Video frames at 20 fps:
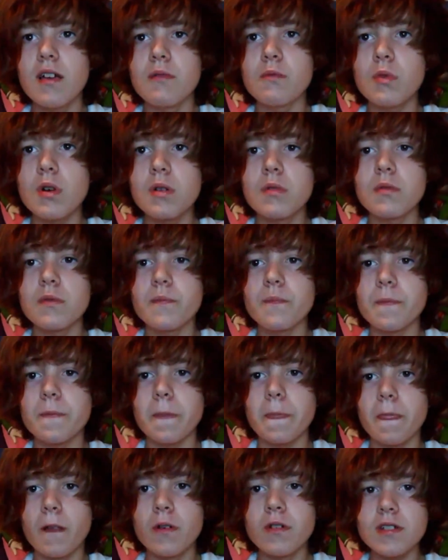Well,
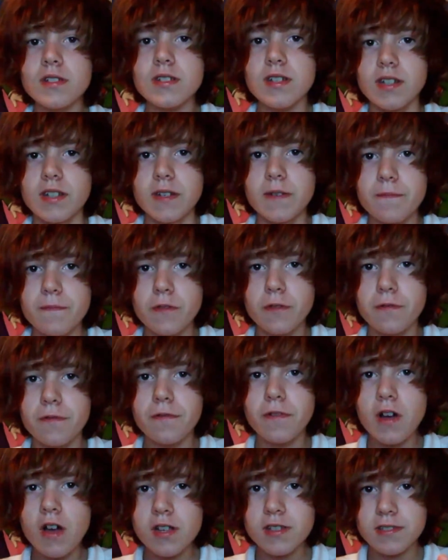honestly, the
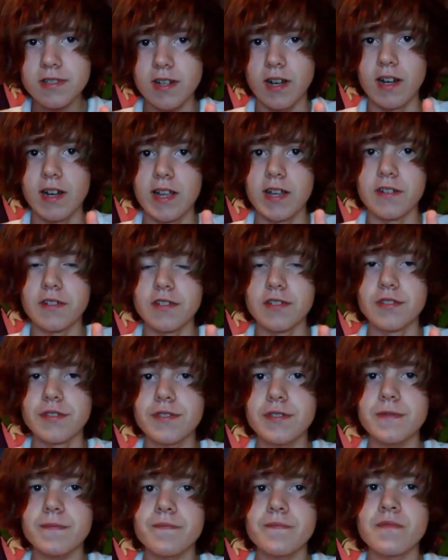first
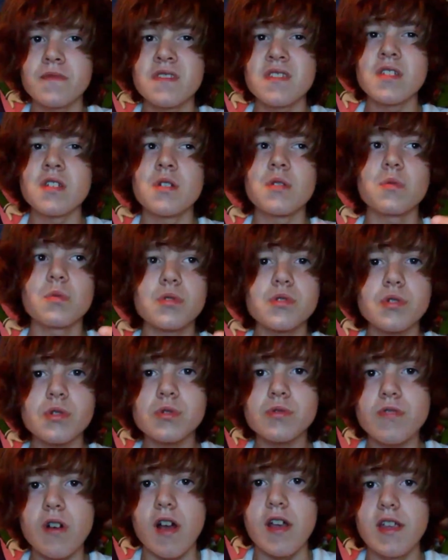Skylanders was
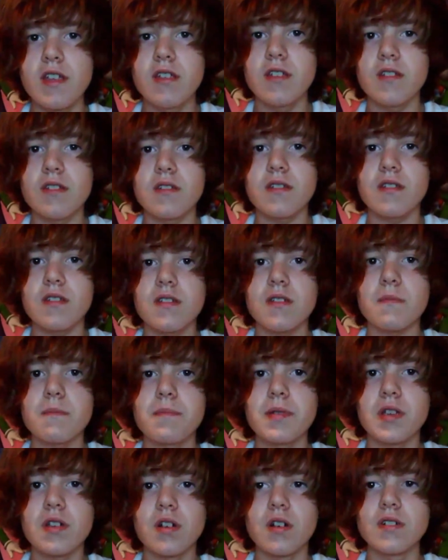alright
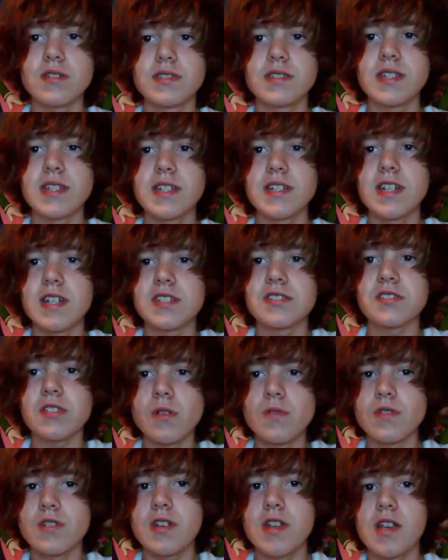because it
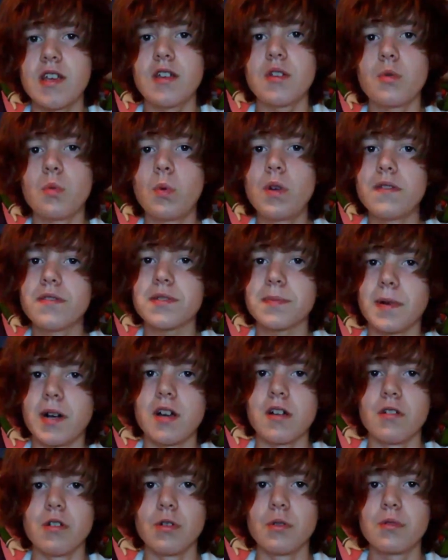associated with
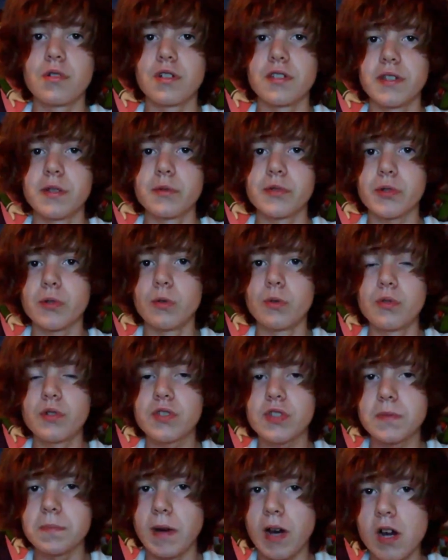Spyro, because it was called
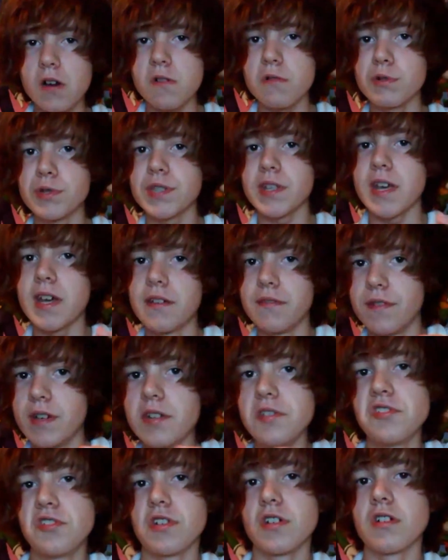Spyro's
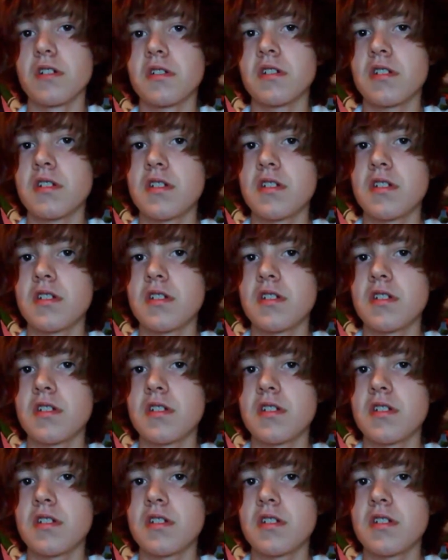Adventure.